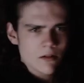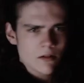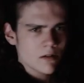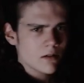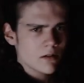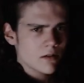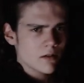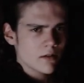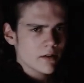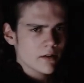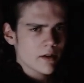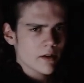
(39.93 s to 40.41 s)

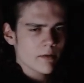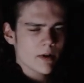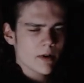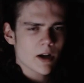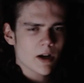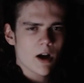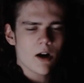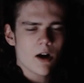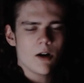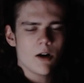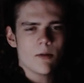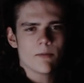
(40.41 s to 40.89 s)
Then we
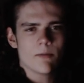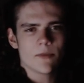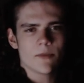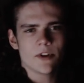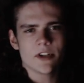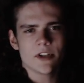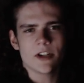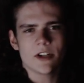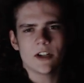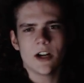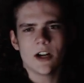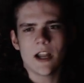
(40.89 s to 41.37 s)
got home for
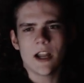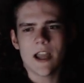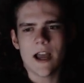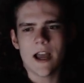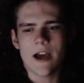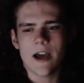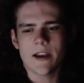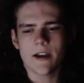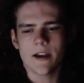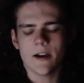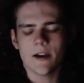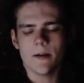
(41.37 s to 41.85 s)
dinner. I
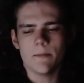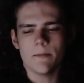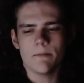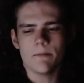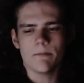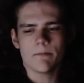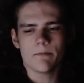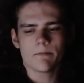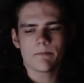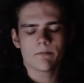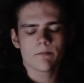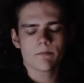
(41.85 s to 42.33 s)
had
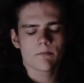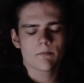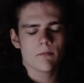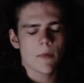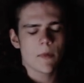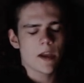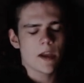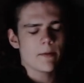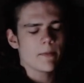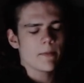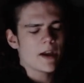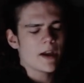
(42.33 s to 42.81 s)

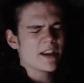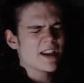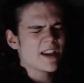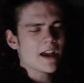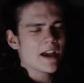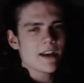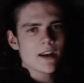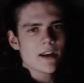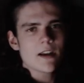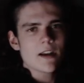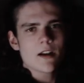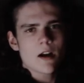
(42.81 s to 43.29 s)
my dad
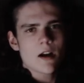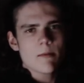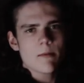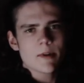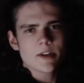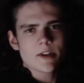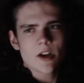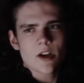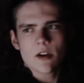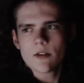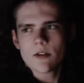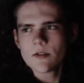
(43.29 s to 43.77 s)
and I got
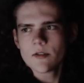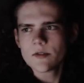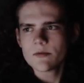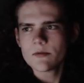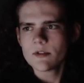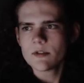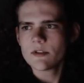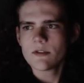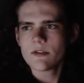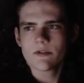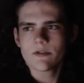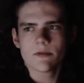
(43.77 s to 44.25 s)
McDonald's. We
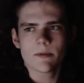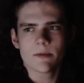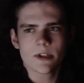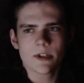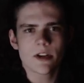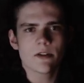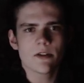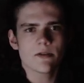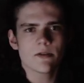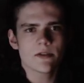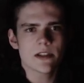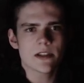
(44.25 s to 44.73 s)
drove to
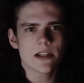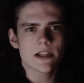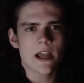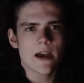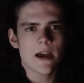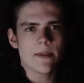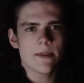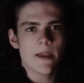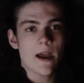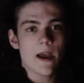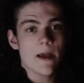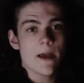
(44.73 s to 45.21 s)
McDonald's and
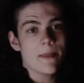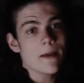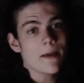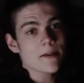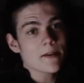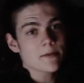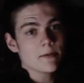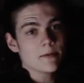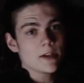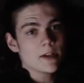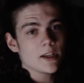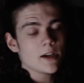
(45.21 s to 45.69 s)
had that, and that was
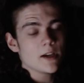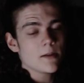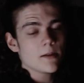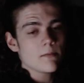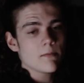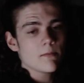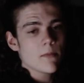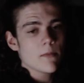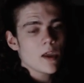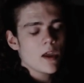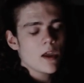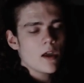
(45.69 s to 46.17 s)
pretty good.
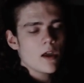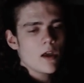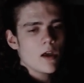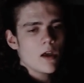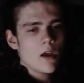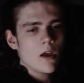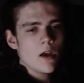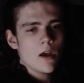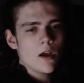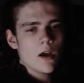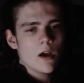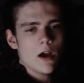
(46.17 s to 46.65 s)

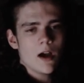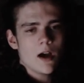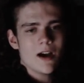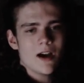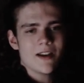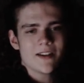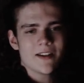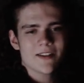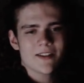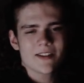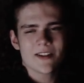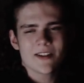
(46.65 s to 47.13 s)

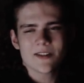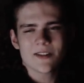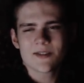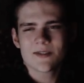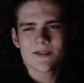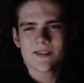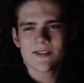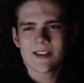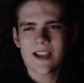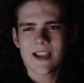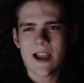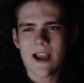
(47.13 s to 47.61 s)
Nothing else has
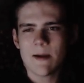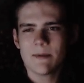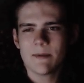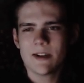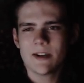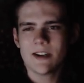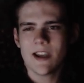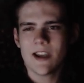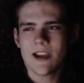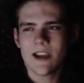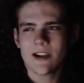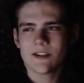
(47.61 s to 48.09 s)
really happened
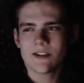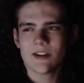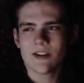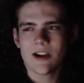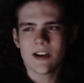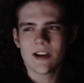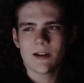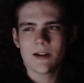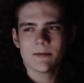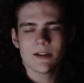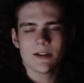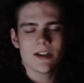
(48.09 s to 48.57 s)
today. I tried
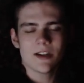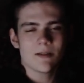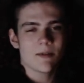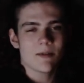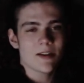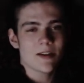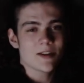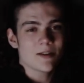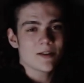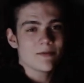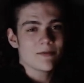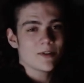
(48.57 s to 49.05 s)
updating my
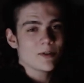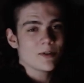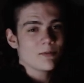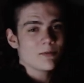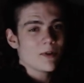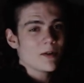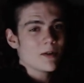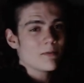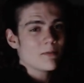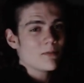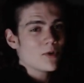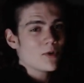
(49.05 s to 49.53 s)
server to
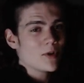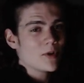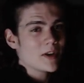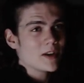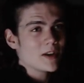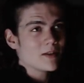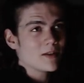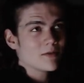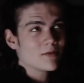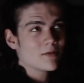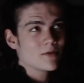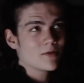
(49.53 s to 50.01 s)

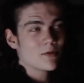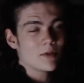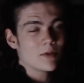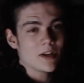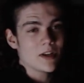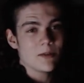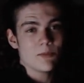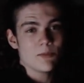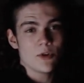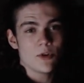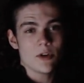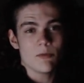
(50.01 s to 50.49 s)

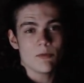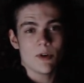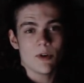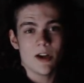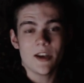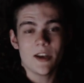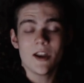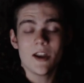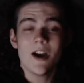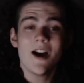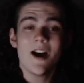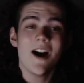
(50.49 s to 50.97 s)
1.20.1.
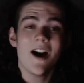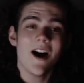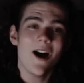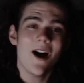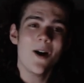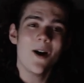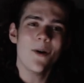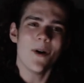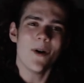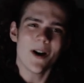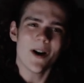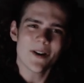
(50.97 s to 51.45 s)

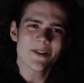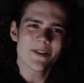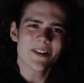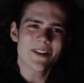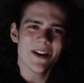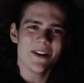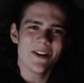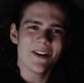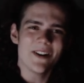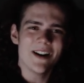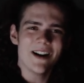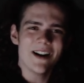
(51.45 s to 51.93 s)
Oh,
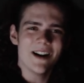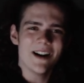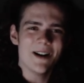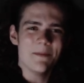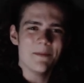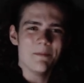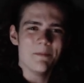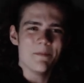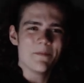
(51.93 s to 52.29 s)
also,